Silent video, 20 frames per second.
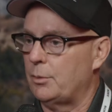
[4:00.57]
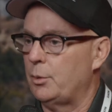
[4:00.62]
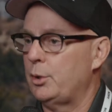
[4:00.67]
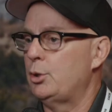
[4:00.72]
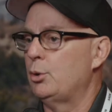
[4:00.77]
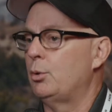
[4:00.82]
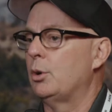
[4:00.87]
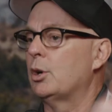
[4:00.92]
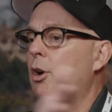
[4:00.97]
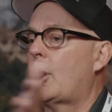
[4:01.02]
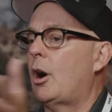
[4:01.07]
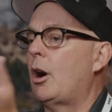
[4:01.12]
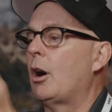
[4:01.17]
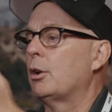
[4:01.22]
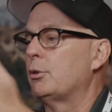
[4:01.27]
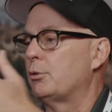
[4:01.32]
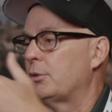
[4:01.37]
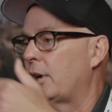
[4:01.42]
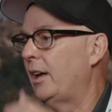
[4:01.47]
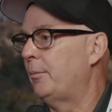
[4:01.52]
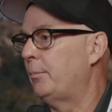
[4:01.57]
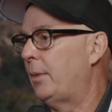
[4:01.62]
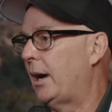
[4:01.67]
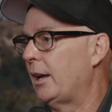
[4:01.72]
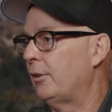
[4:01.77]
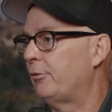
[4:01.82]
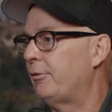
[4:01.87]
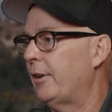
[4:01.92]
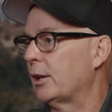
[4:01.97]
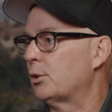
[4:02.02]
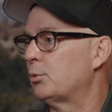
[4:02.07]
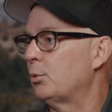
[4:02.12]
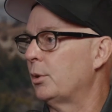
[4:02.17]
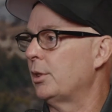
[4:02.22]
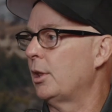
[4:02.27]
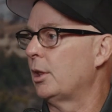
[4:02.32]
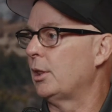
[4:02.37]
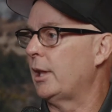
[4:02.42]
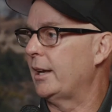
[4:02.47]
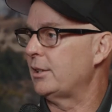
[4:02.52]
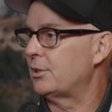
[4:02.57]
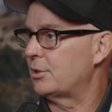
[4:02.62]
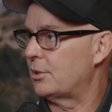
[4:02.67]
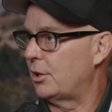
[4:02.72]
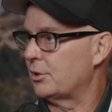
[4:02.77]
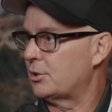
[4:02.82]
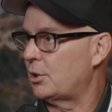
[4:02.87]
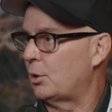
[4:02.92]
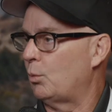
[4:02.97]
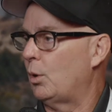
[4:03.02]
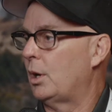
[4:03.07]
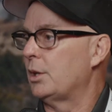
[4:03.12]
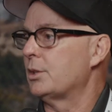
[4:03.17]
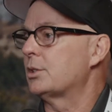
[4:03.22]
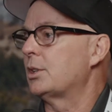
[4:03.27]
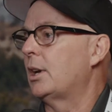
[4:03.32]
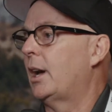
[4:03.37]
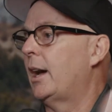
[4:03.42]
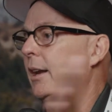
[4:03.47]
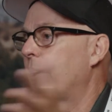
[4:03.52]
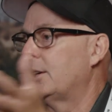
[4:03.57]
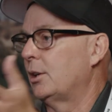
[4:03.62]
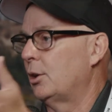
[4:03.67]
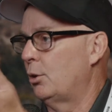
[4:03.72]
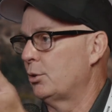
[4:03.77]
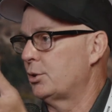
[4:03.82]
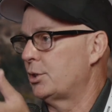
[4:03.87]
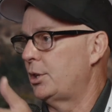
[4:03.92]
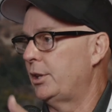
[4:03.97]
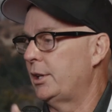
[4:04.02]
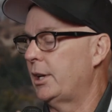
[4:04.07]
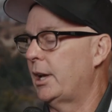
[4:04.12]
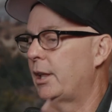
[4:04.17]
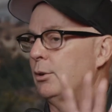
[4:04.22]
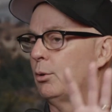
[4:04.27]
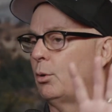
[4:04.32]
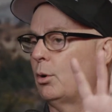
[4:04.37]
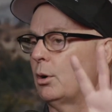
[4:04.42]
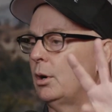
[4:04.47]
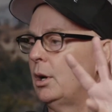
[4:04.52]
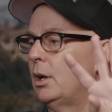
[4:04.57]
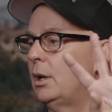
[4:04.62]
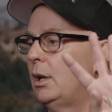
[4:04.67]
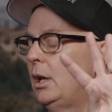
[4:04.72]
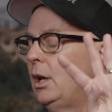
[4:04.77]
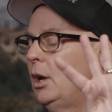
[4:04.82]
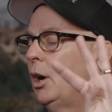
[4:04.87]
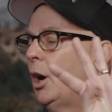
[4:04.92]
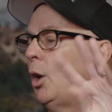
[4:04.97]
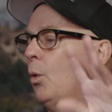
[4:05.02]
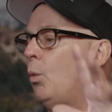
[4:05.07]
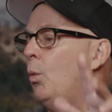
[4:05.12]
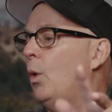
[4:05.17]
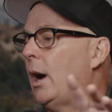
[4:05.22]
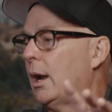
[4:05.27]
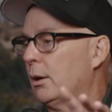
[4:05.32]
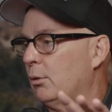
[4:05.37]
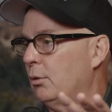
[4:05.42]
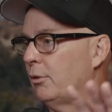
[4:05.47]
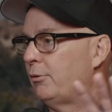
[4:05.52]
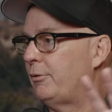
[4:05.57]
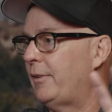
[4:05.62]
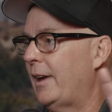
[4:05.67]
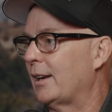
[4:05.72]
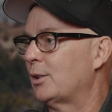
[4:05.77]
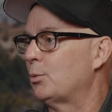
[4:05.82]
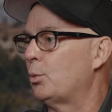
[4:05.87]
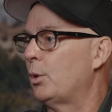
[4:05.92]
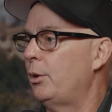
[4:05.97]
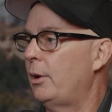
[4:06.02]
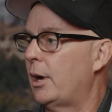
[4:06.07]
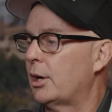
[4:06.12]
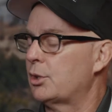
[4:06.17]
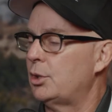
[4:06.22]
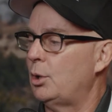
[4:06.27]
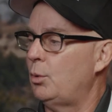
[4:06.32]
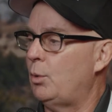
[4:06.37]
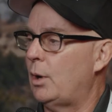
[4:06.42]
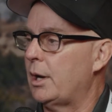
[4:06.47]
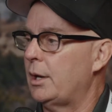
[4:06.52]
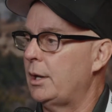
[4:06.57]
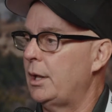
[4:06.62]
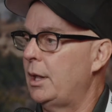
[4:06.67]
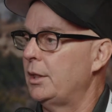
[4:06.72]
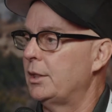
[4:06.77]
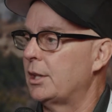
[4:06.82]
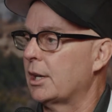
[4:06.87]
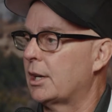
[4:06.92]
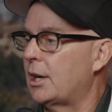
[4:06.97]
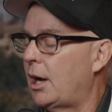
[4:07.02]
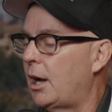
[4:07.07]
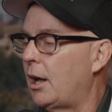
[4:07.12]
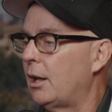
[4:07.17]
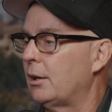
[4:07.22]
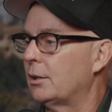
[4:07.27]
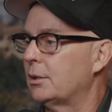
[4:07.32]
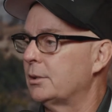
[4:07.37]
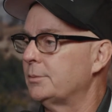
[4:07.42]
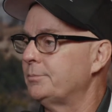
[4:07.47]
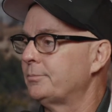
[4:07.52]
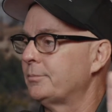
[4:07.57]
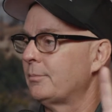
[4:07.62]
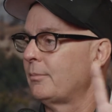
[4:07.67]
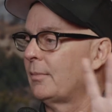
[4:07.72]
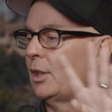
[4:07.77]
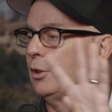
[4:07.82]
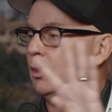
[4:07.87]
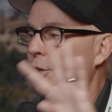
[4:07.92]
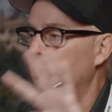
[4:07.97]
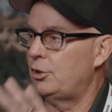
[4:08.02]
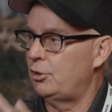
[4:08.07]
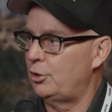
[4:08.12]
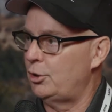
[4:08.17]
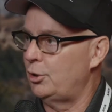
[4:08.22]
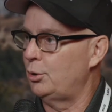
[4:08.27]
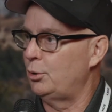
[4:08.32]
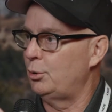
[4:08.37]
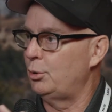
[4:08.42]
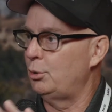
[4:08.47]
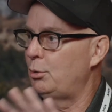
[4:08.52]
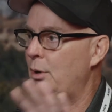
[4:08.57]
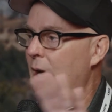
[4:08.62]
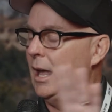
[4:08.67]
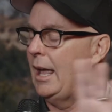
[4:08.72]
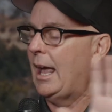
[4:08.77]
we do a car drive-by effect where the light starts on one side and goes to the other, or a water effect where you actually want the color, the hue,